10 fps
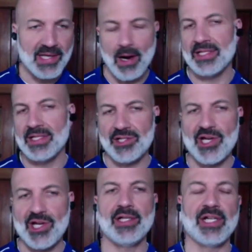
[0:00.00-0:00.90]
And it's
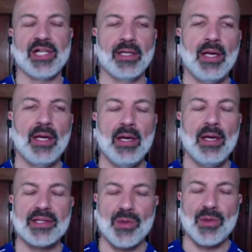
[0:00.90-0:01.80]
hard, it's challenging.
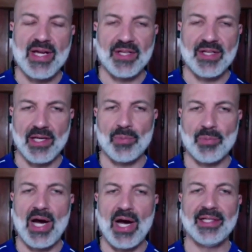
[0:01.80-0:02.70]
Uh, so we have
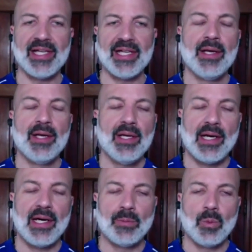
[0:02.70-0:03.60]
to think broadly
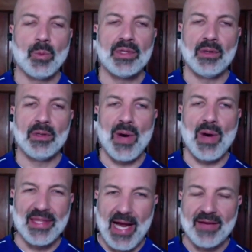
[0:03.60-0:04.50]
um,
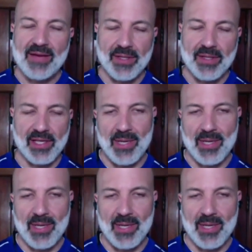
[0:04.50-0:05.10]
the way that I have